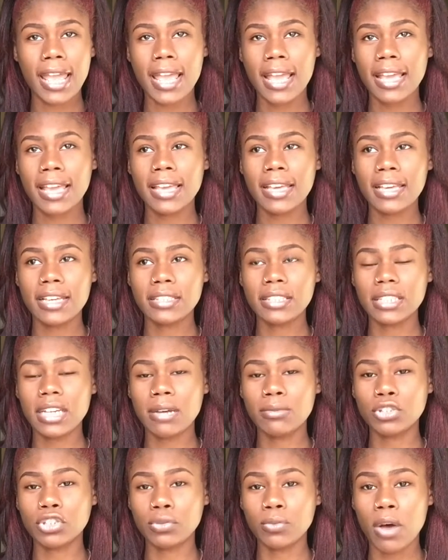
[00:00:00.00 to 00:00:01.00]
and he gets
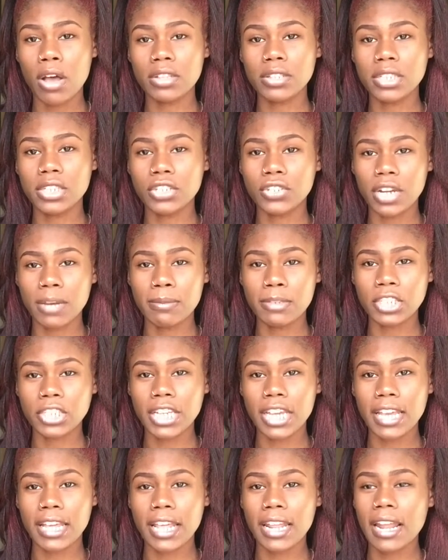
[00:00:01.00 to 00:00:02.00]
up to walk to the drink
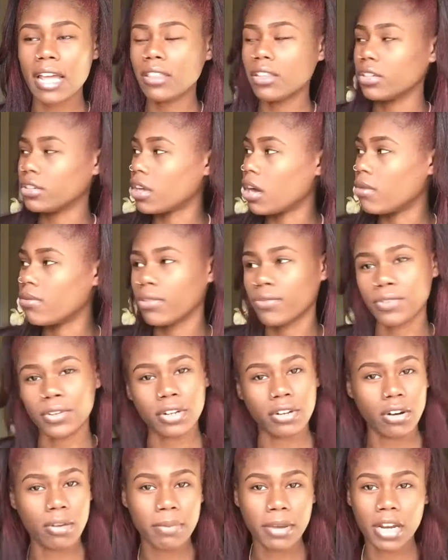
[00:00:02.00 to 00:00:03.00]
machine and I look over for
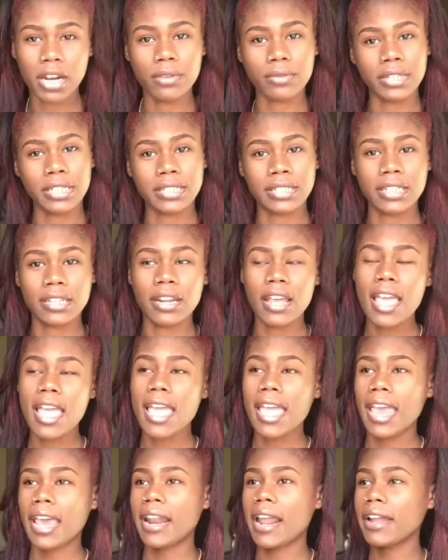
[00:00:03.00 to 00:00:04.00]
no apparent reason
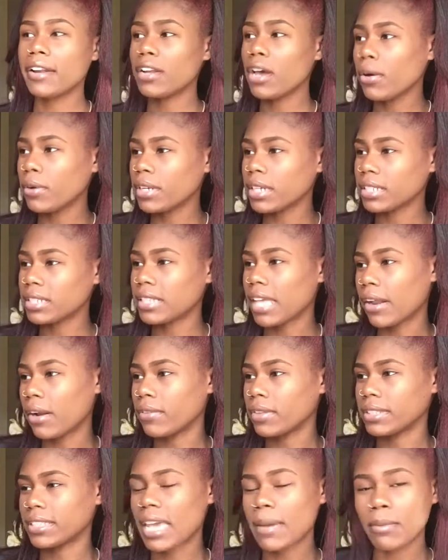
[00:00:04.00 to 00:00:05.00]
and I noticed that
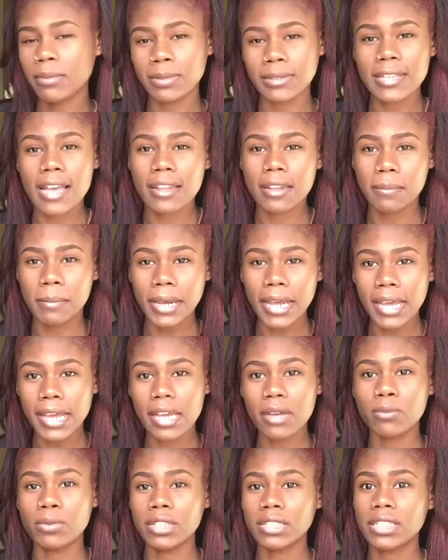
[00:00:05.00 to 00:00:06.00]
on the table beside the
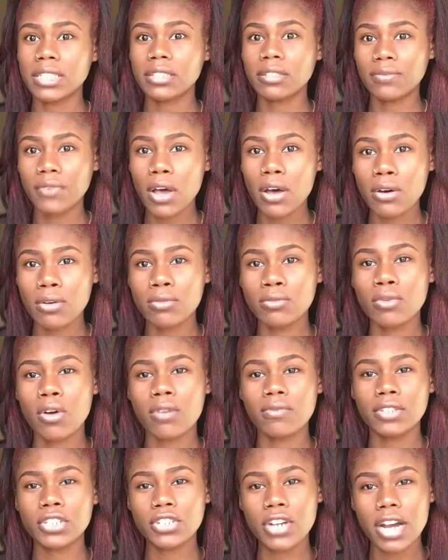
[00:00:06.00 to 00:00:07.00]
bed was his phone
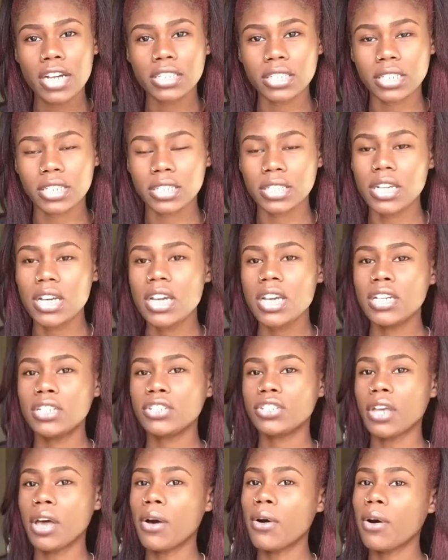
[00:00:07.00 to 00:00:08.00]
on the charger.
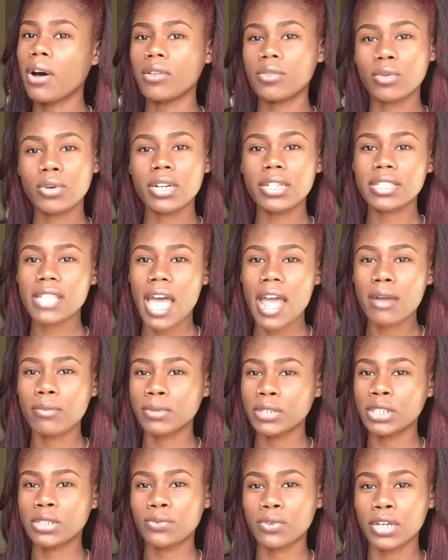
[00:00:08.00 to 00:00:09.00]
So of course I
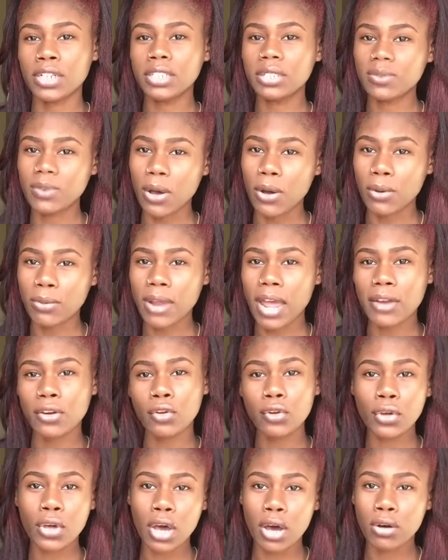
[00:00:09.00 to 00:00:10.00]
reached for his phone. I
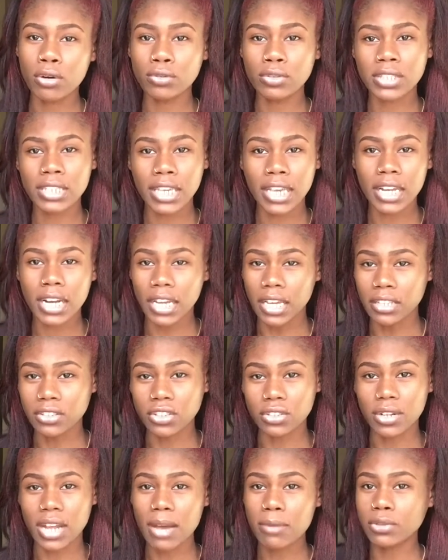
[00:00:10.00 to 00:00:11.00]
knew the code to get in,
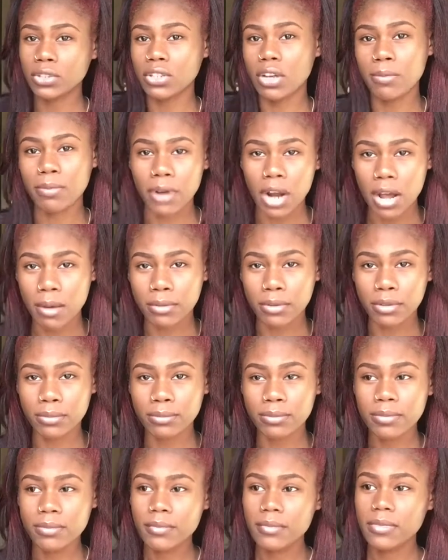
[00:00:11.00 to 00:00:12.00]
so that was no
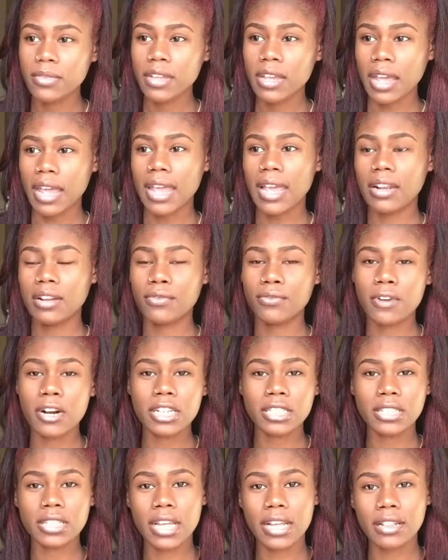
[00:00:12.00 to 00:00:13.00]
problem. And the
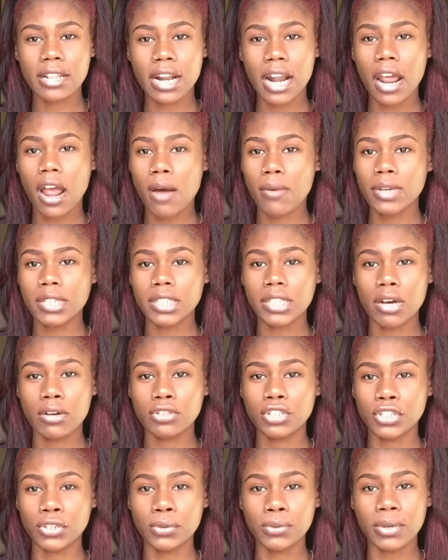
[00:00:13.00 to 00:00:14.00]
first thing that I always
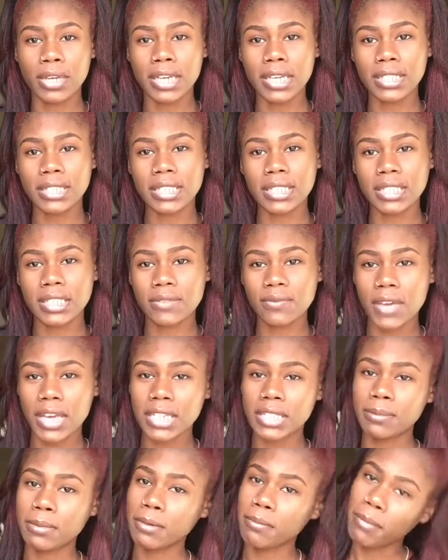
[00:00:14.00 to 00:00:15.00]
go to is his
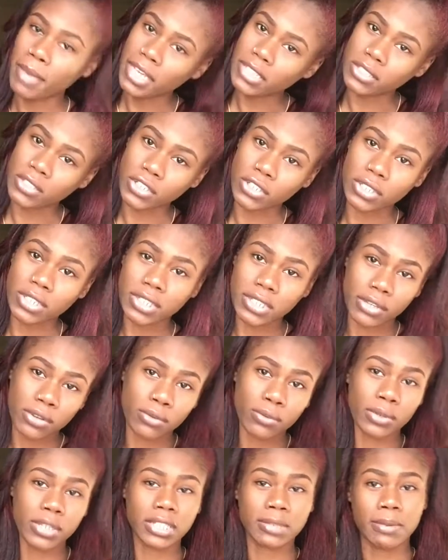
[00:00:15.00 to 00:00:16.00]
Facebook Messenger to see
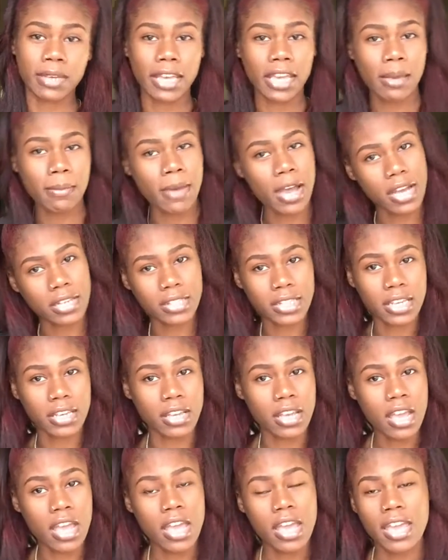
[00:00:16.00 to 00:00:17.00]
who he's been
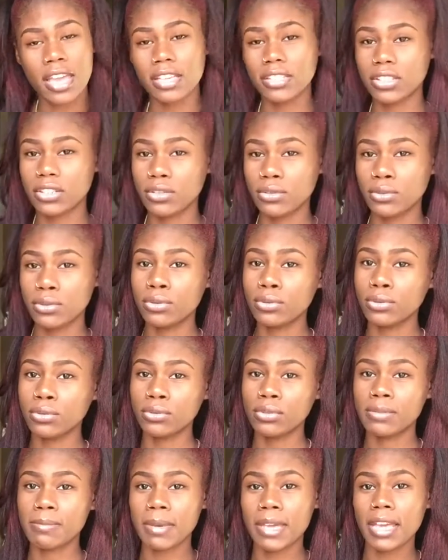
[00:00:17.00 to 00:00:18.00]
inboxing and see
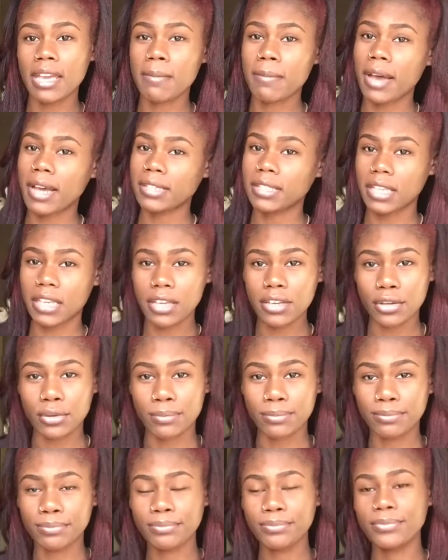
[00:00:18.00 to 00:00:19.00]
who's been inboxing
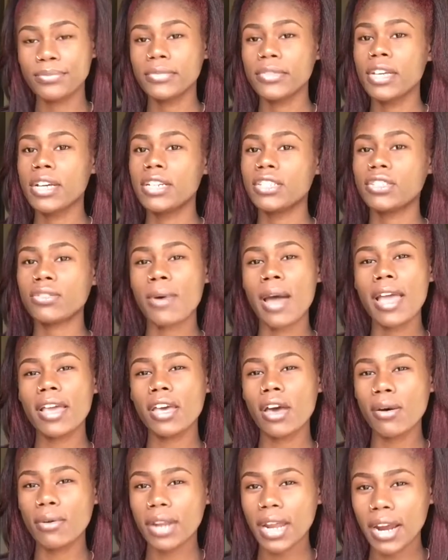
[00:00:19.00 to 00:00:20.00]
him. So I
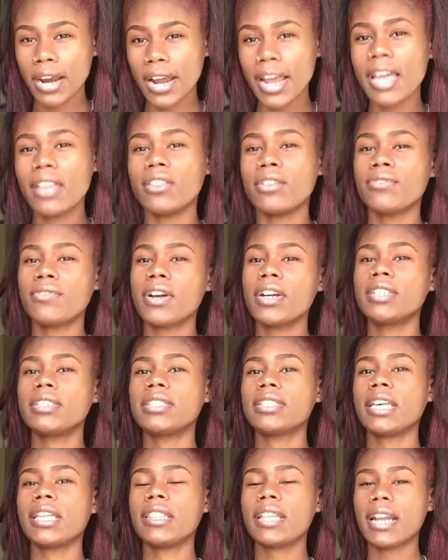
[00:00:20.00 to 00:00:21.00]
go there and the
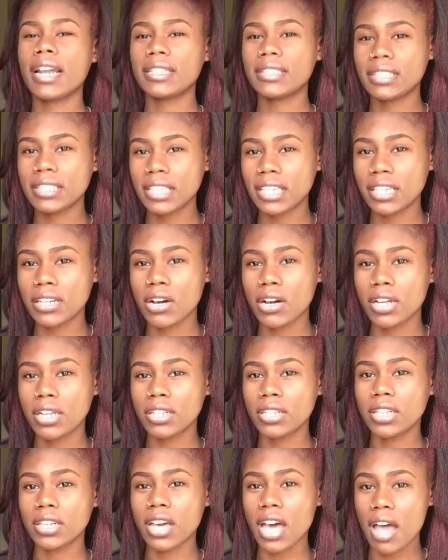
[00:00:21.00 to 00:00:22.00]
first thing that I see
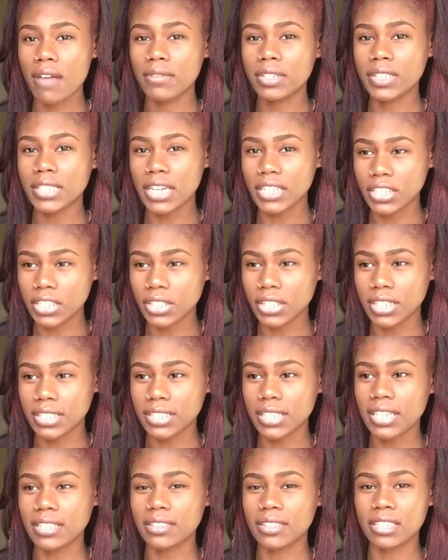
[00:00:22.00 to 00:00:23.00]
on the conversation
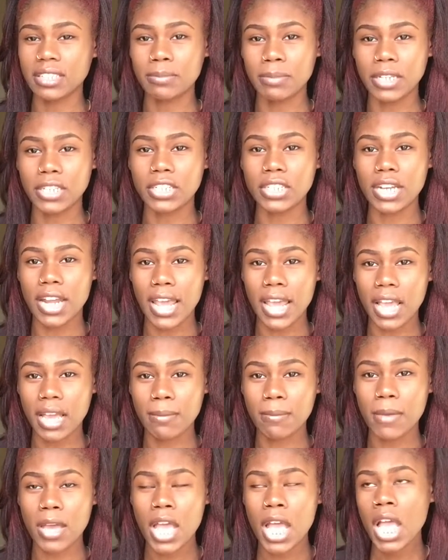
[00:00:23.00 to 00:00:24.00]
list is this bitch
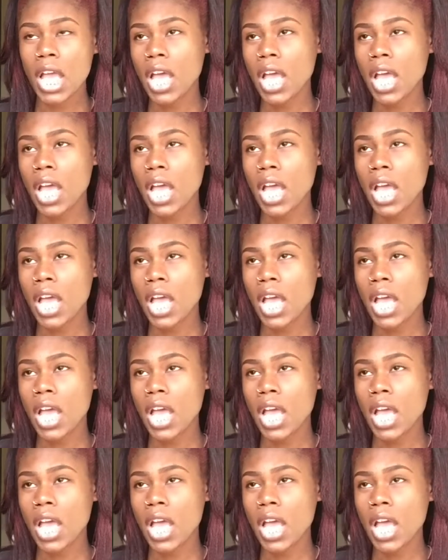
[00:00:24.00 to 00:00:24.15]
name.